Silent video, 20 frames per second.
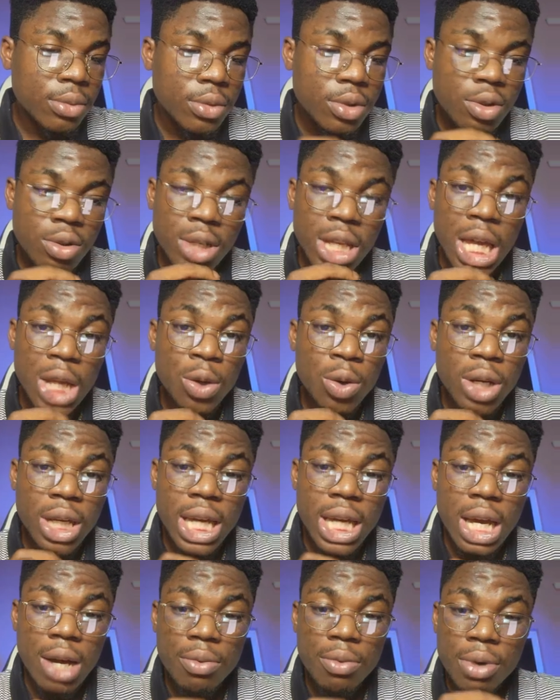Una no
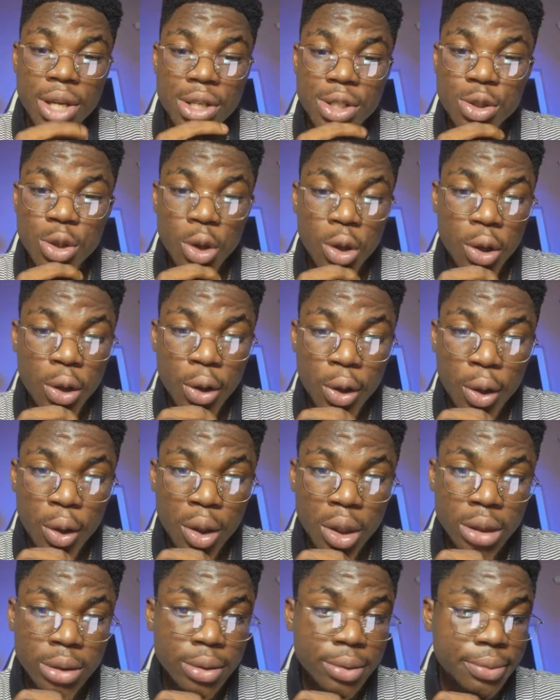get
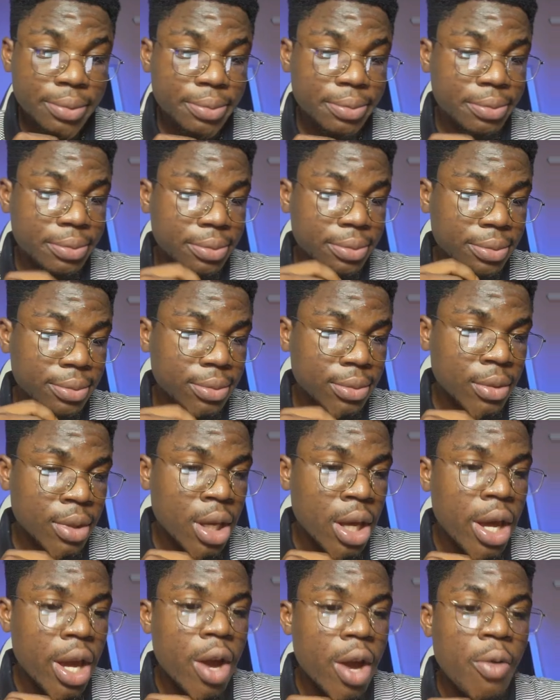question.
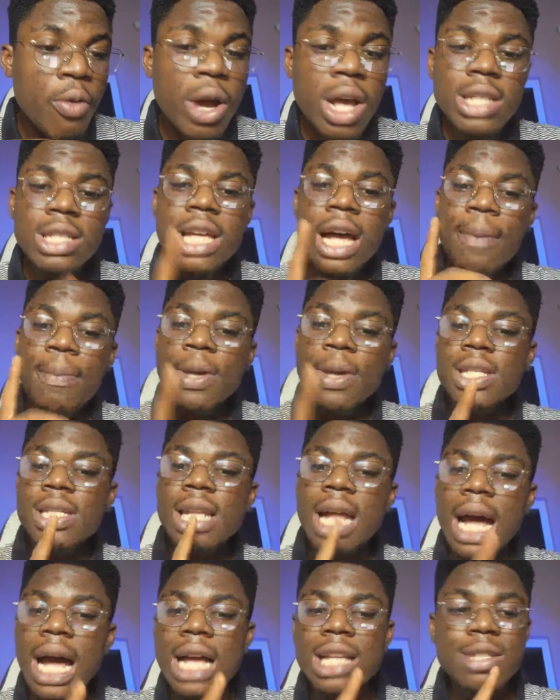Where is that person
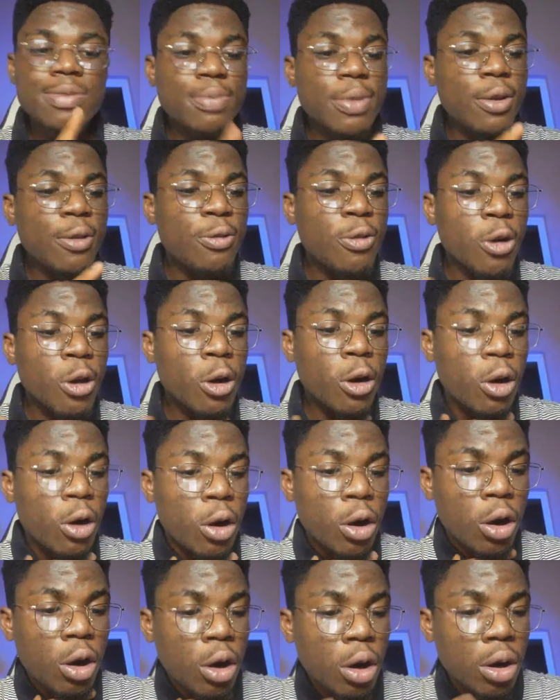that asked me
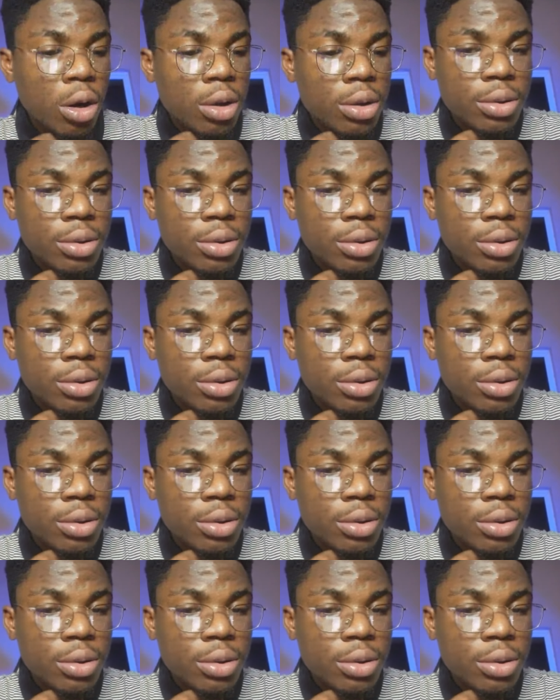for